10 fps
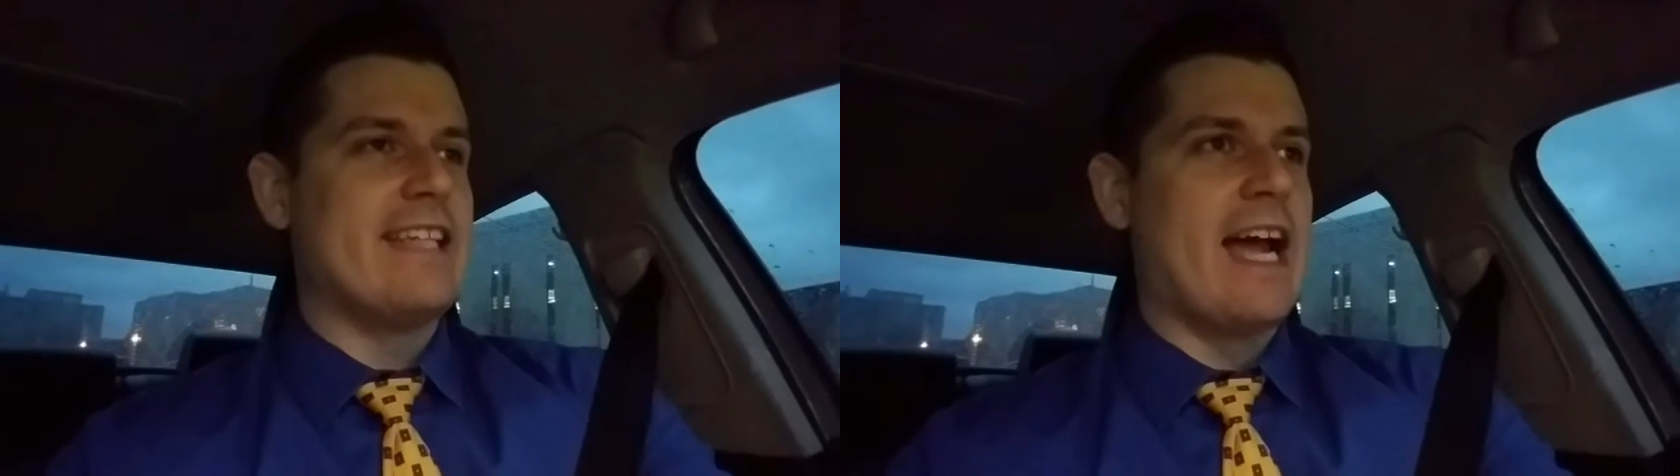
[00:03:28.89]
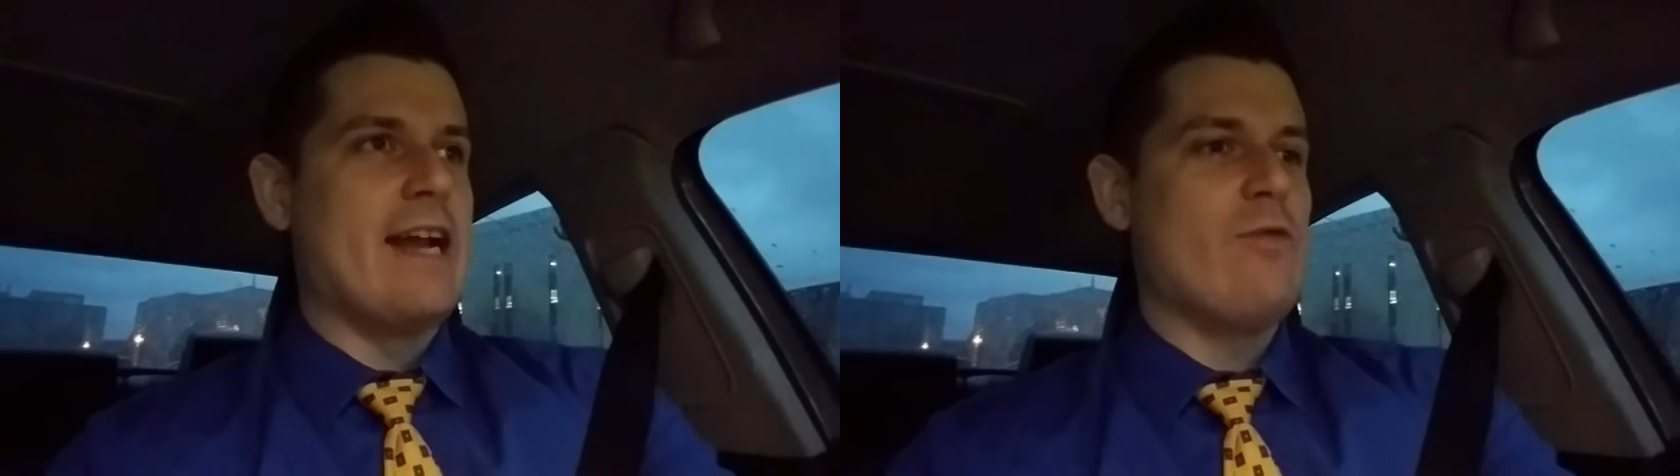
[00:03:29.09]

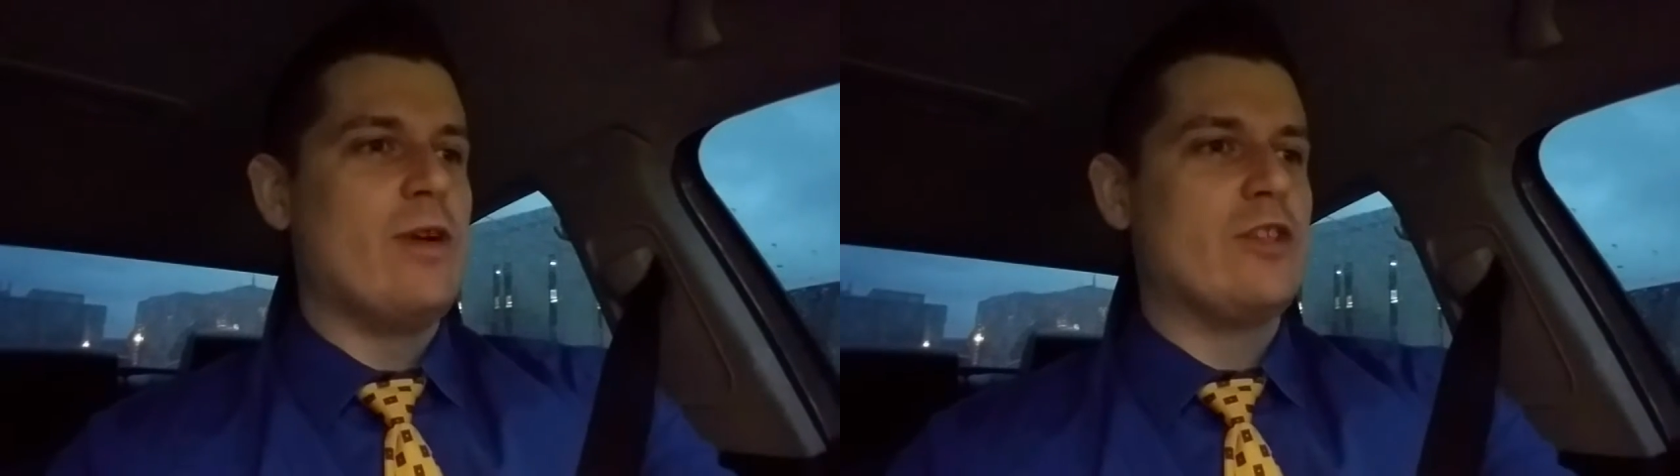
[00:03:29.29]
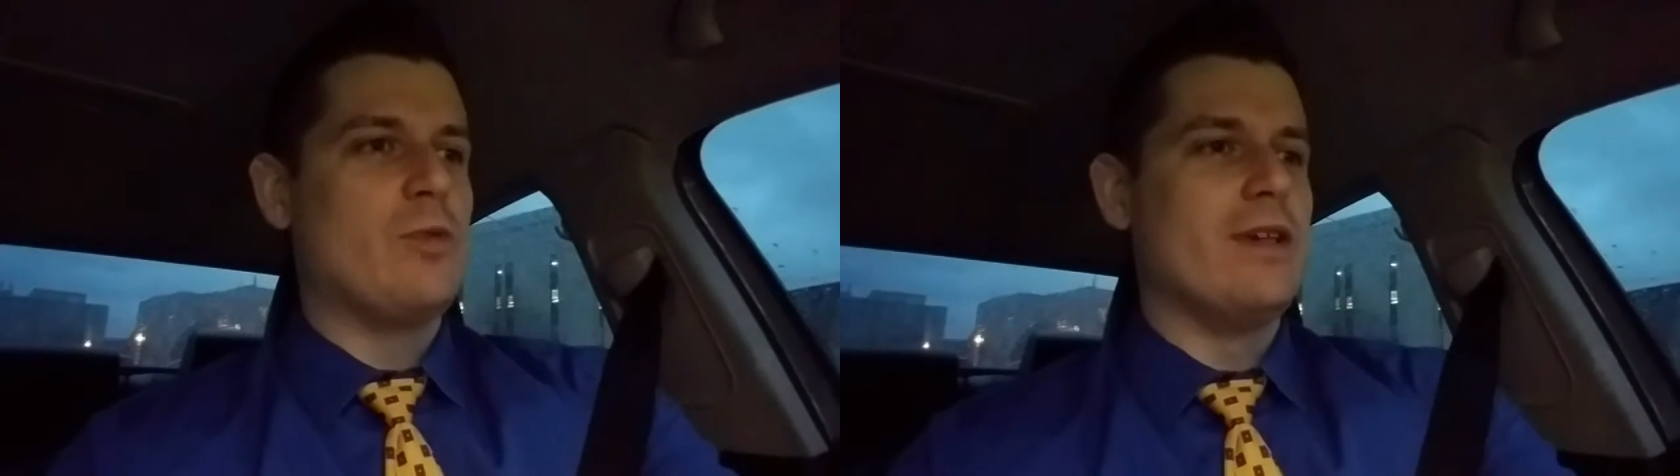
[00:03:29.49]
night,
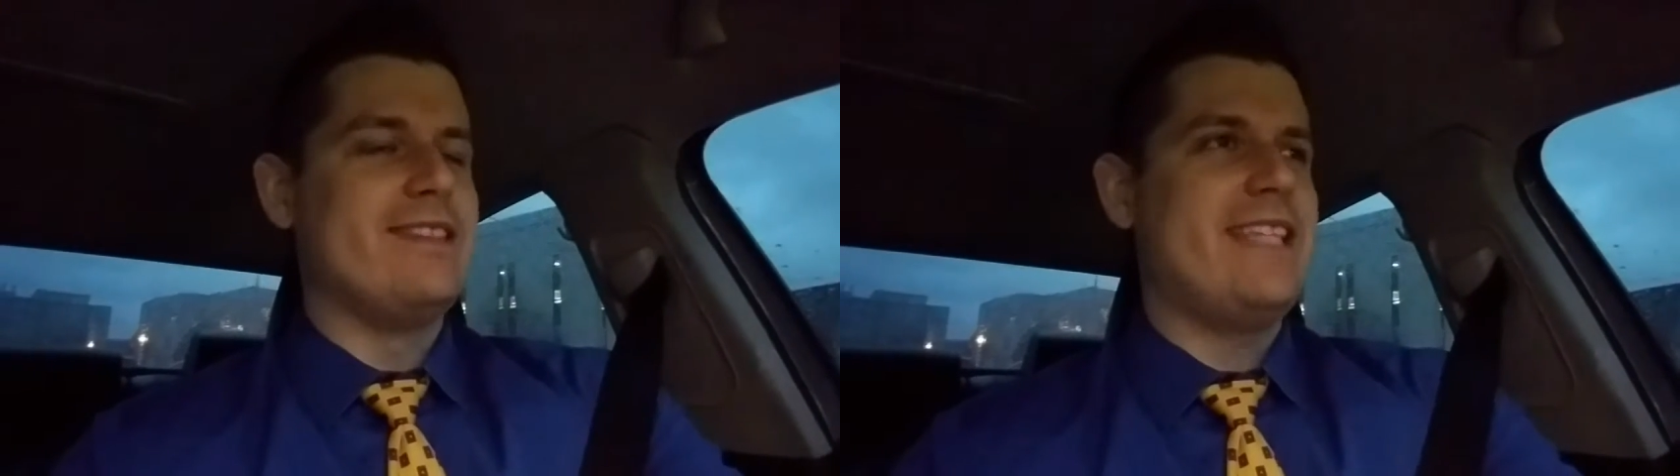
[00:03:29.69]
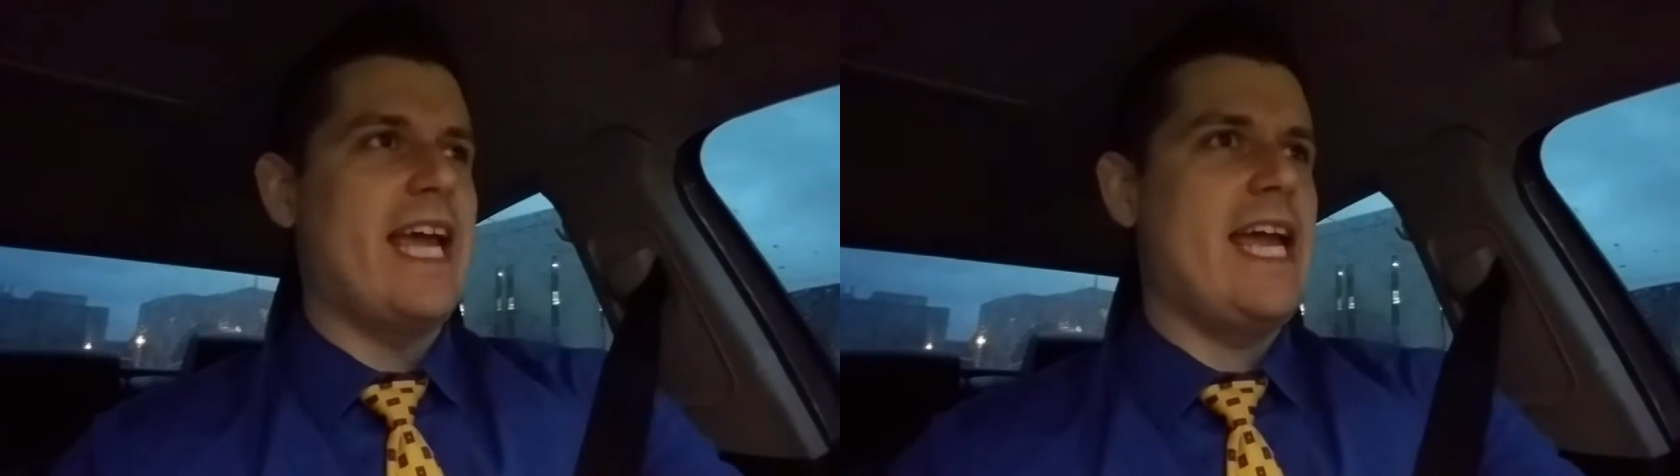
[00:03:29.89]
which was
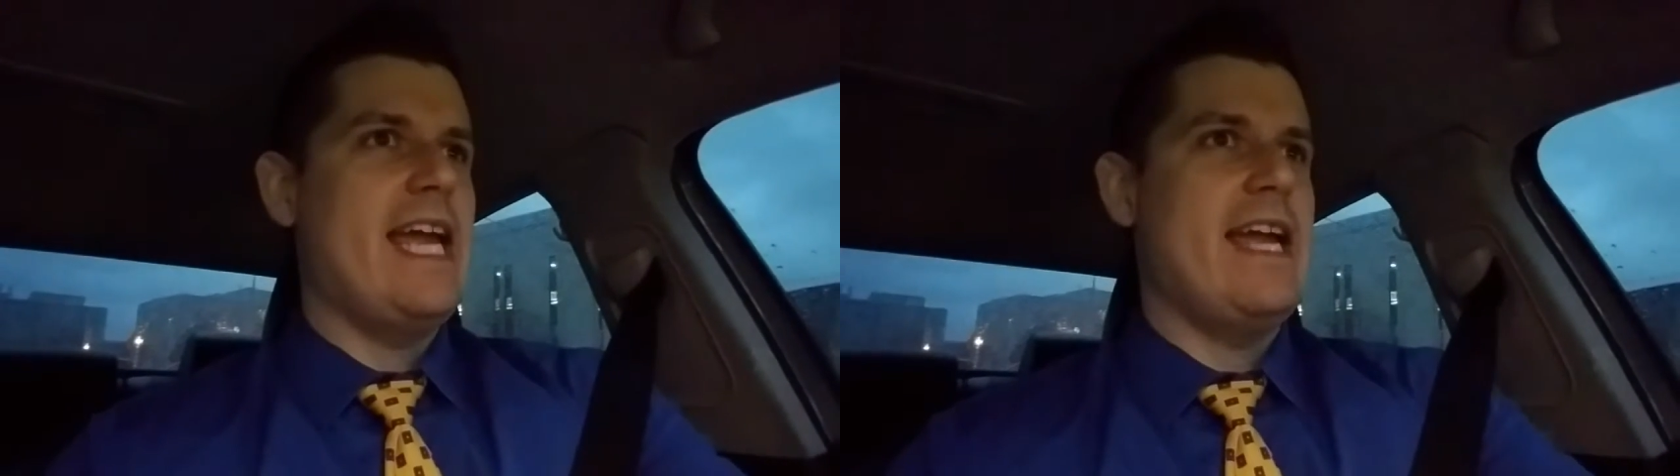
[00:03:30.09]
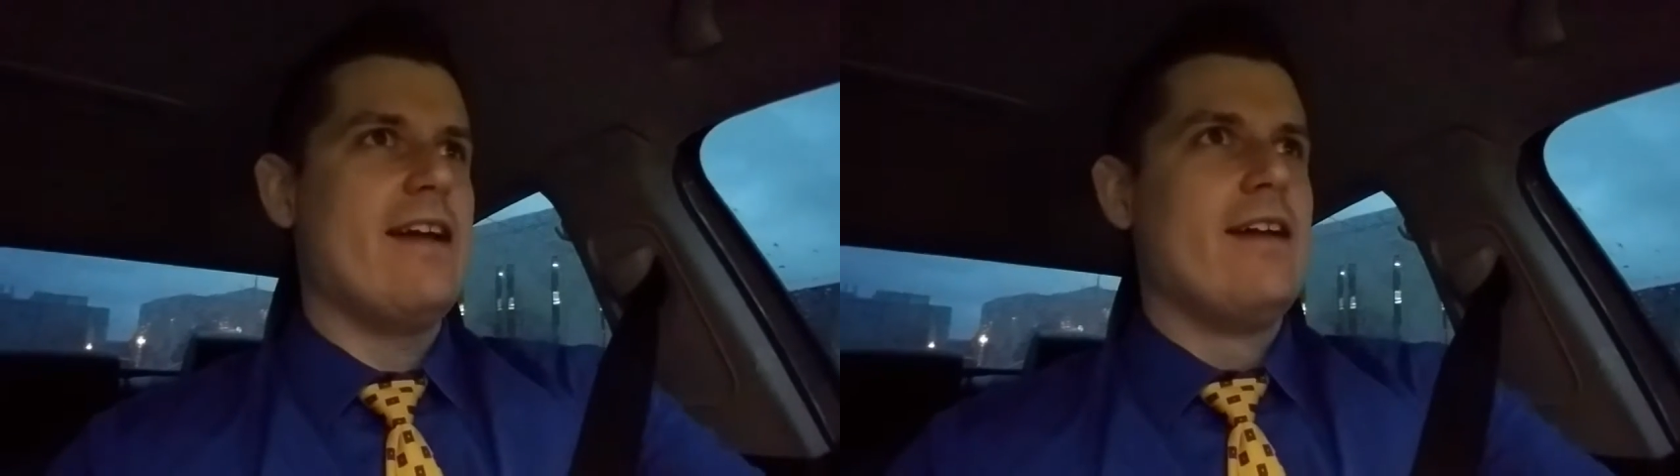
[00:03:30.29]

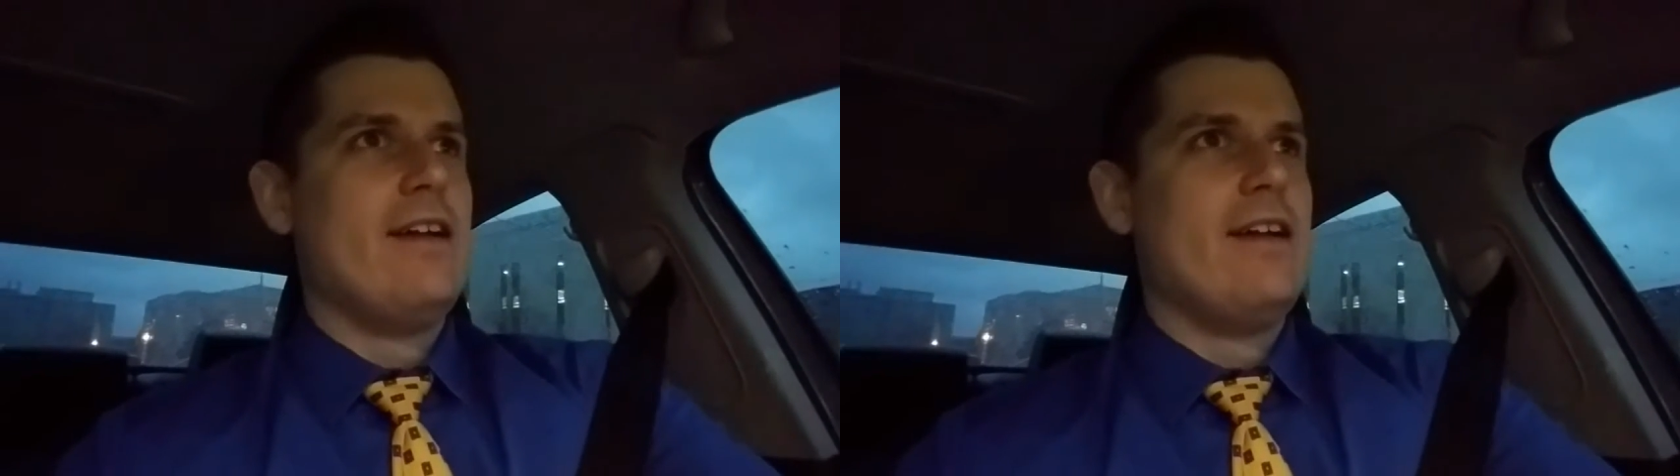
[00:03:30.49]
Day